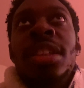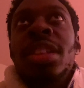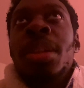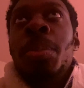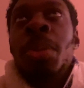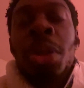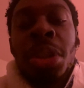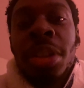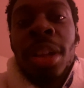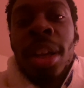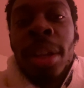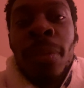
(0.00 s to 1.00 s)

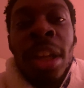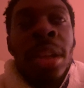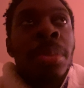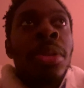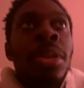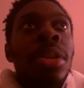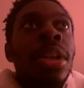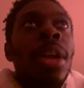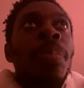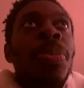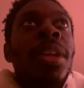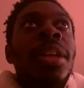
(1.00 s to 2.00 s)
emotionally unavailable.
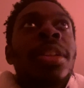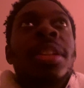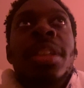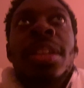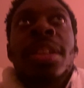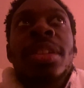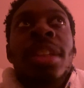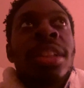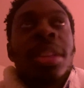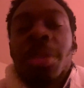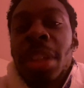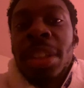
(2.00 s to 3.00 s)
She
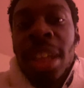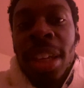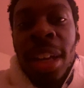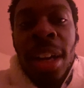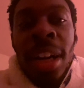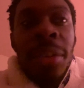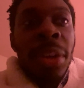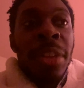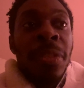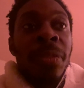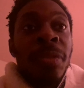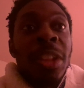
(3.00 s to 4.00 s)
doesn't really take care of
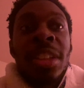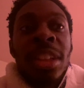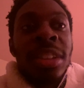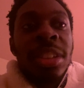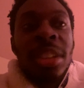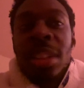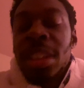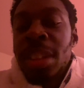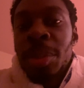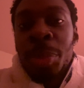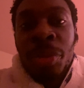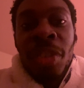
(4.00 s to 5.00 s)
him. She
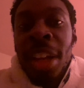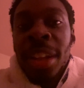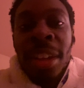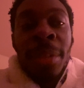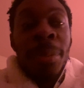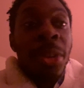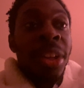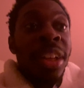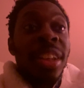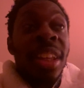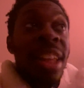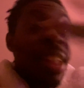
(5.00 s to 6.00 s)
doesn't feed him or
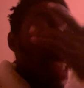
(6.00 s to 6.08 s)
anything like